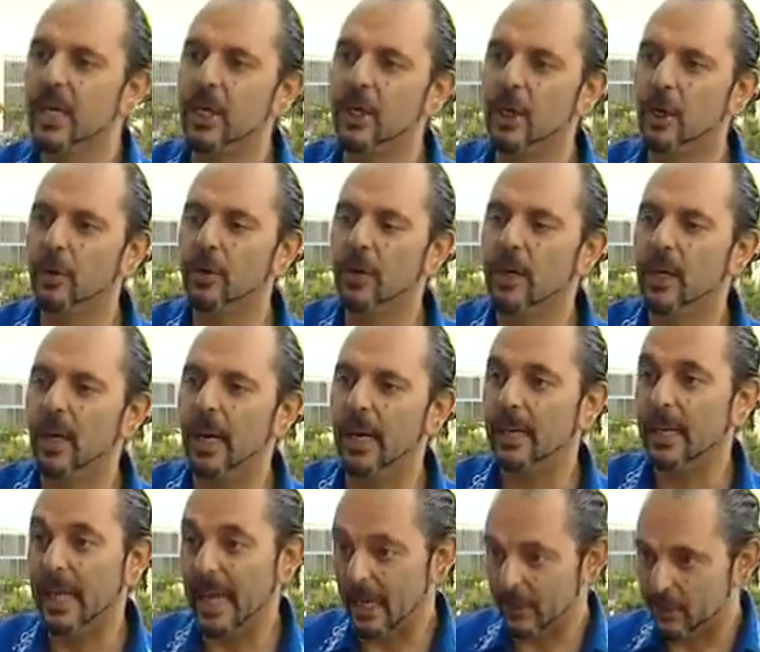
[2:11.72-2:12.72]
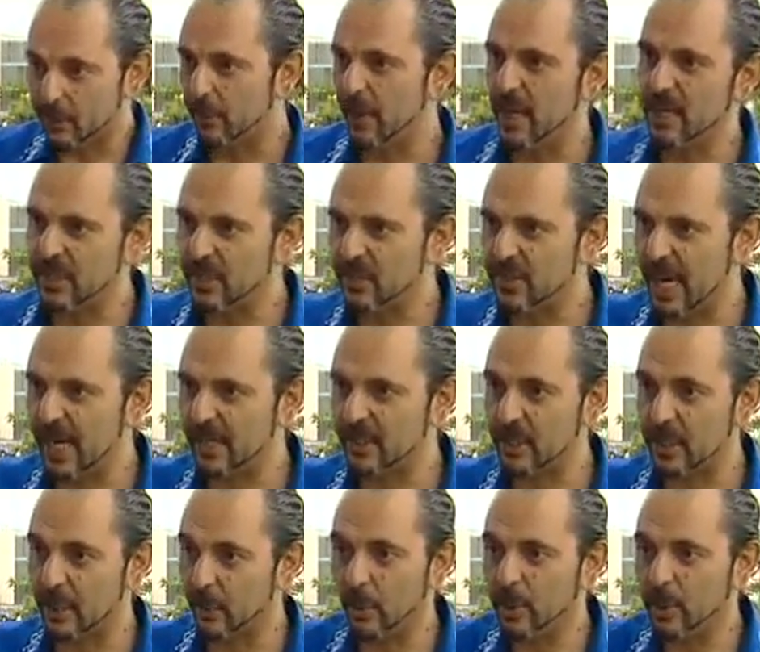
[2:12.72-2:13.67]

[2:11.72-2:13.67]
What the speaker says: and he had to raise his taxes,